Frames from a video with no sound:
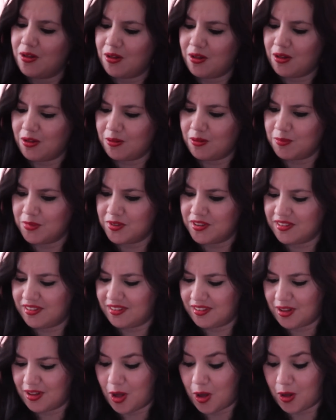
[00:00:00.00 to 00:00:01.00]

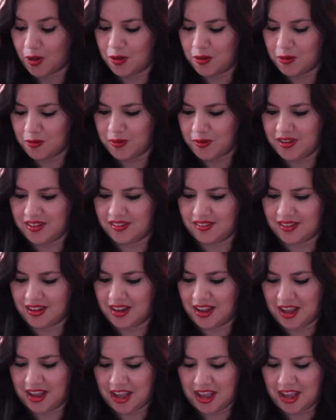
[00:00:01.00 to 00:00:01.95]
almost always